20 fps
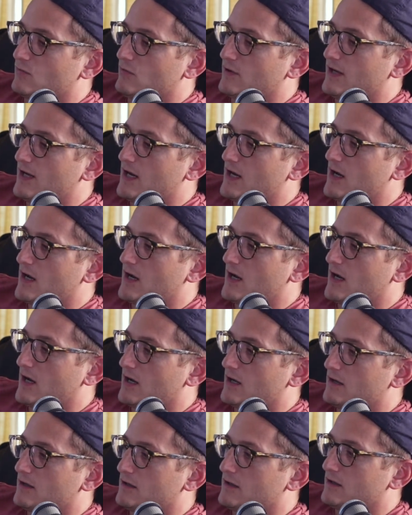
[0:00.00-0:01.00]

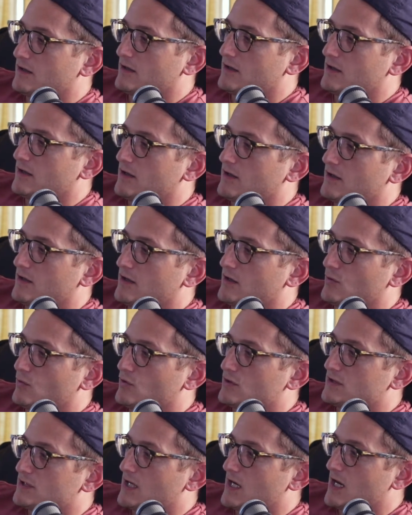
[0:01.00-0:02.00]
there
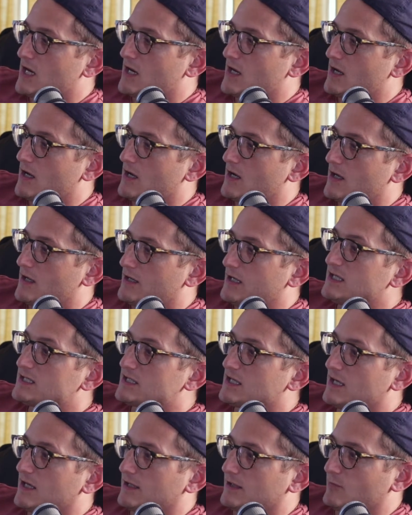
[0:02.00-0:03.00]
was an
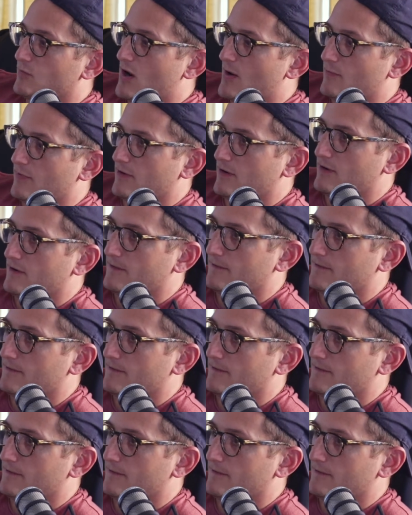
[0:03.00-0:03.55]
incident at the property.